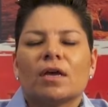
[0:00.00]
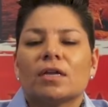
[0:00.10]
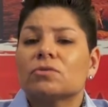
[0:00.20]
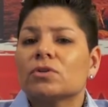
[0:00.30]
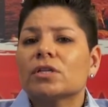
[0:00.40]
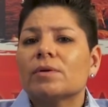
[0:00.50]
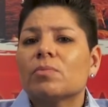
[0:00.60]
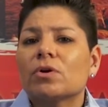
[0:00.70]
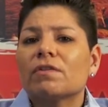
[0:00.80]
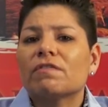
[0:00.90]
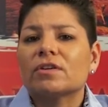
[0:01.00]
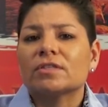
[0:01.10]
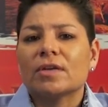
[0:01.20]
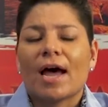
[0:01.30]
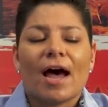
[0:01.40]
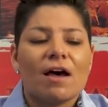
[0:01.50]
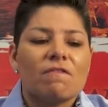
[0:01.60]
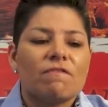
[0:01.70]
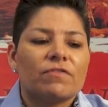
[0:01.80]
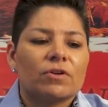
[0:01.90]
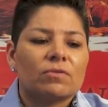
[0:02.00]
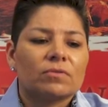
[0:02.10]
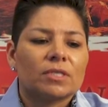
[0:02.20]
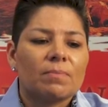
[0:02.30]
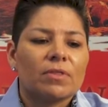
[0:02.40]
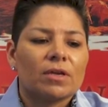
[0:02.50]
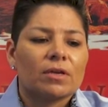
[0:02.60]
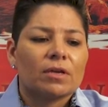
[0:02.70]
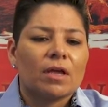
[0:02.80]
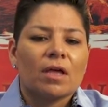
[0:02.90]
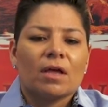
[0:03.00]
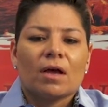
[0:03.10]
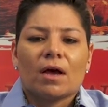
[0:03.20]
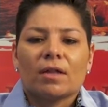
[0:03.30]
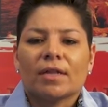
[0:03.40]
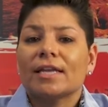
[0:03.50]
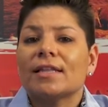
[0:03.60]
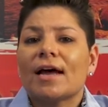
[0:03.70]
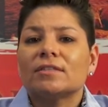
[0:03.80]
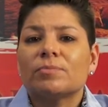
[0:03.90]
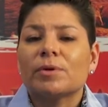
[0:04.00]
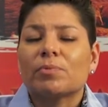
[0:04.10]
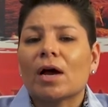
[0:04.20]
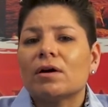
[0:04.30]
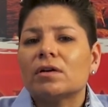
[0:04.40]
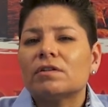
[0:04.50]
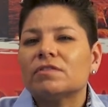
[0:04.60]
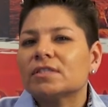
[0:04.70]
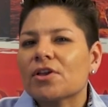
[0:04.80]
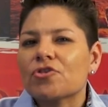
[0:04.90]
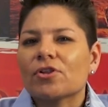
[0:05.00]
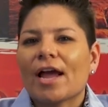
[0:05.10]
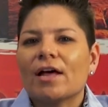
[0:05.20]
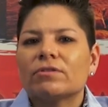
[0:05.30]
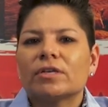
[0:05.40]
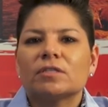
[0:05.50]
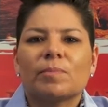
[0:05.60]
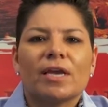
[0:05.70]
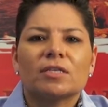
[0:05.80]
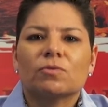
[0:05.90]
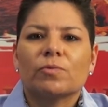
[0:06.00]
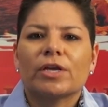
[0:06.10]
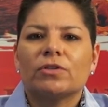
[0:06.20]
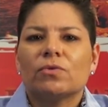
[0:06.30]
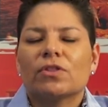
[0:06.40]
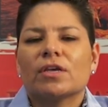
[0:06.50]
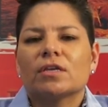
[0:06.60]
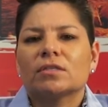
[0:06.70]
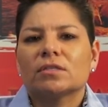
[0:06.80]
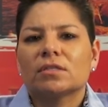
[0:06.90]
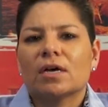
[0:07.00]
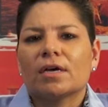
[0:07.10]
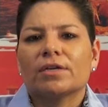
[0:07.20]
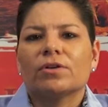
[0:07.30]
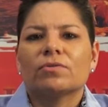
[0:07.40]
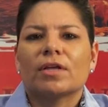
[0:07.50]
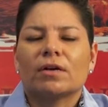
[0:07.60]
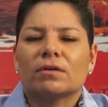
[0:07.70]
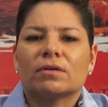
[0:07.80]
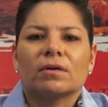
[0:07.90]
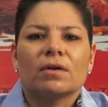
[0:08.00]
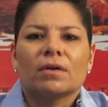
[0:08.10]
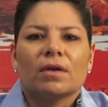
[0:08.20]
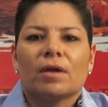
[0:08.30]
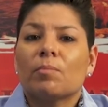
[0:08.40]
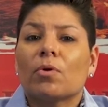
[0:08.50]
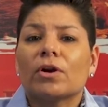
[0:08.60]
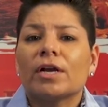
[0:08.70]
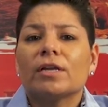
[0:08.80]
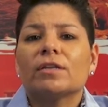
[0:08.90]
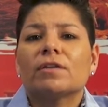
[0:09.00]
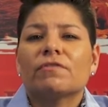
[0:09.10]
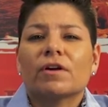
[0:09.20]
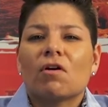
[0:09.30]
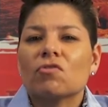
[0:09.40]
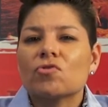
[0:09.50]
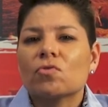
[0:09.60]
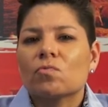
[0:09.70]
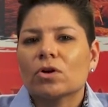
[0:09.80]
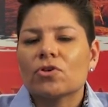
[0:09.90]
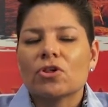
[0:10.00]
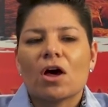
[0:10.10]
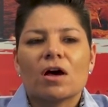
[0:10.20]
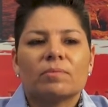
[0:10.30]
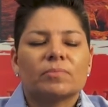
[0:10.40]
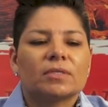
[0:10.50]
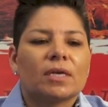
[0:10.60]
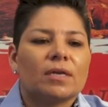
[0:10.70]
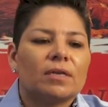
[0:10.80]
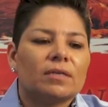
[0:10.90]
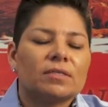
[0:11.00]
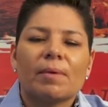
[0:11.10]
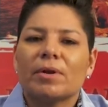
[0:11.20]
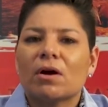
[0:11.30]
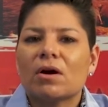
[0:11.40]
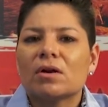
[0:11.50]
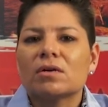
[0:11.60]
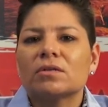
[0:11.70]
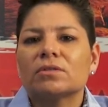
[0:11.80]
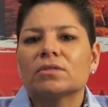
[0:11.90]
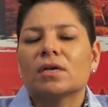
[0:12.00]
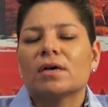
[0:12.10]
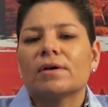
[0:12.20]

And it's really important for us to have, you know, something like that to be proud of, a central gathering space where we can do things, you know, that are important, different cultural workshops and seminars.